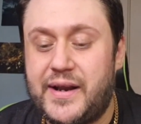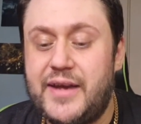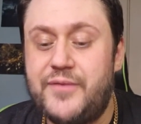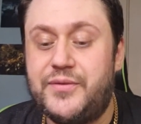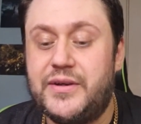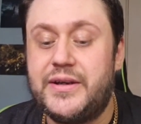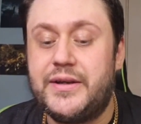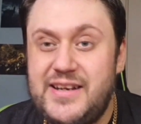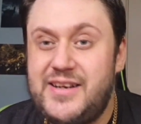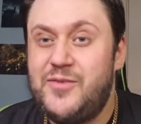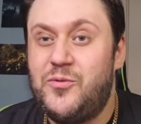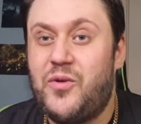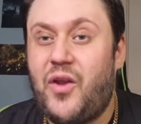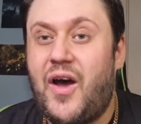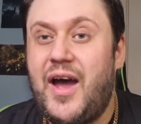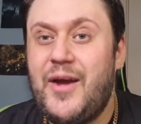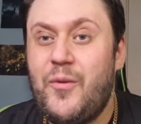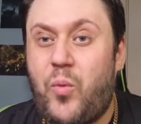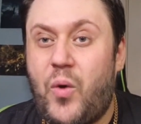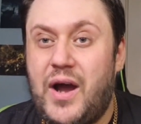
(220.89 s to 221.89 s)
I didn't
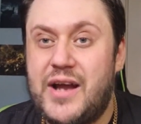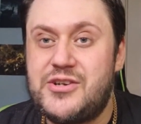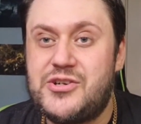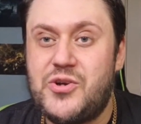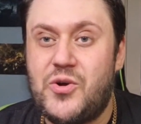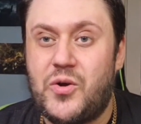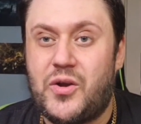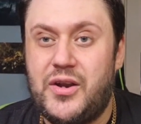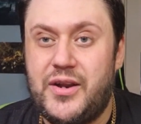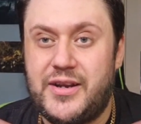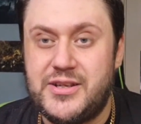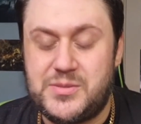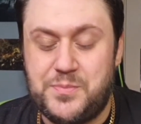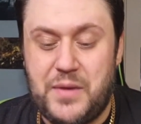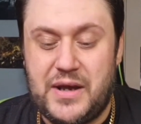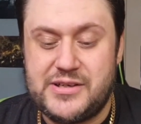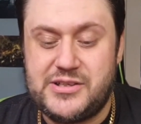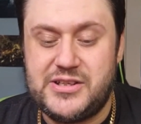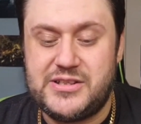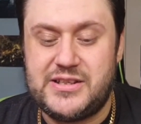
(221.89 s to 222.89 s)
like white chocolate as
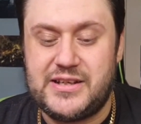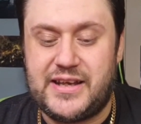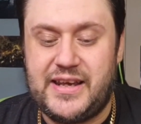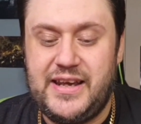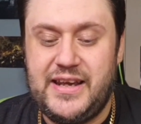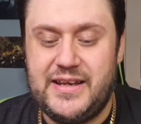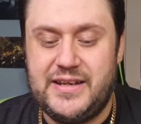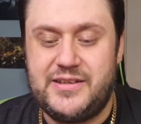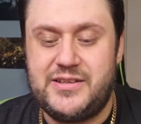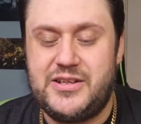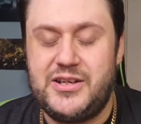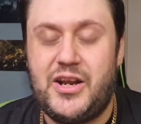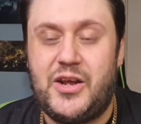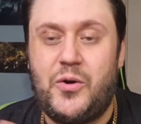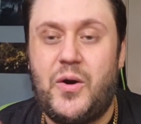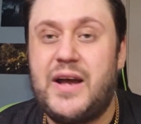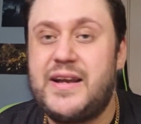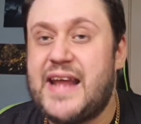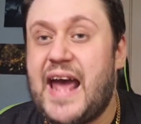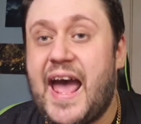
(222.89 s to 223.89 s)
much as a kid. You
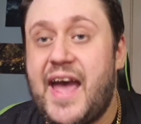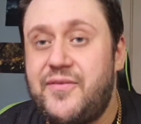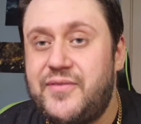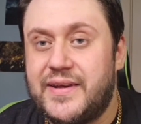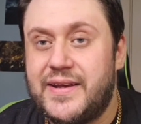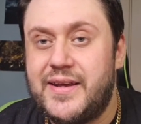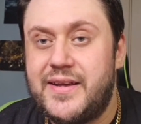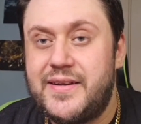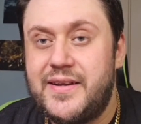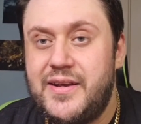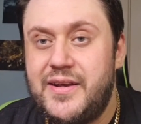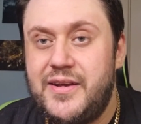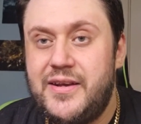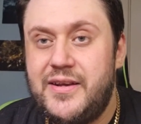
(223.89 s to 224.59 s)
know, I'd have it.